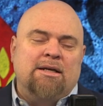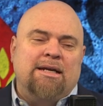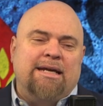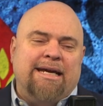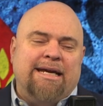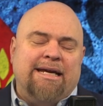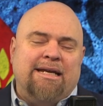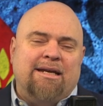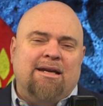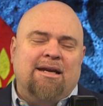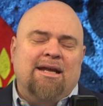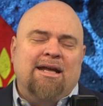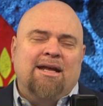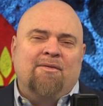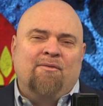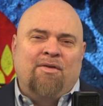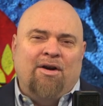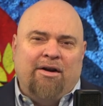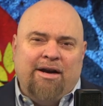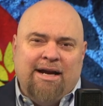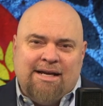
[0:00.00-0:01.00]
in
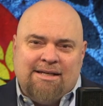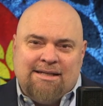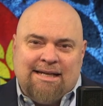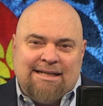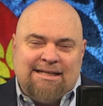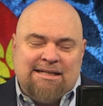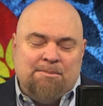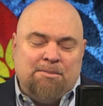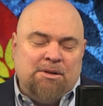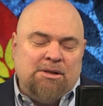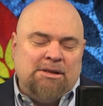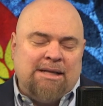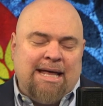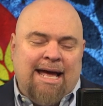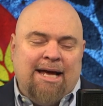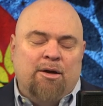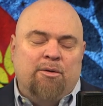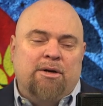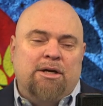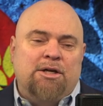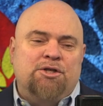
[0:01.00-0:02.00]
very accessible
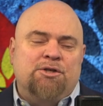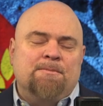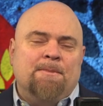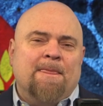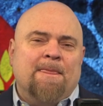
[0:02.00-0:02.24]
language.